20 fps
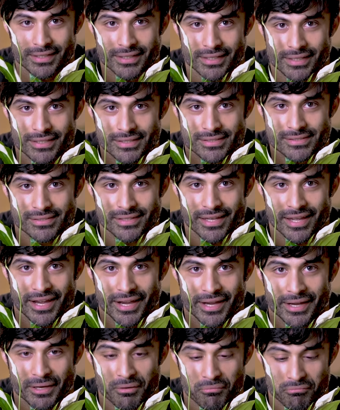It's
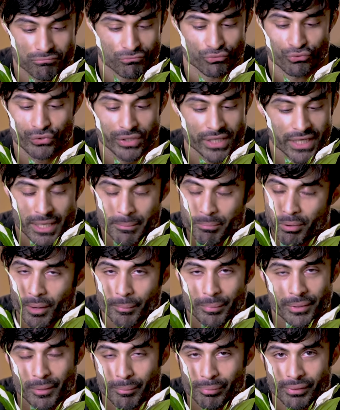a really
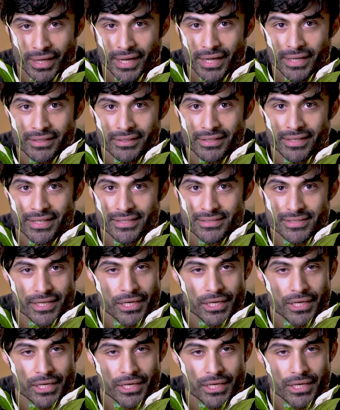popular plant. It's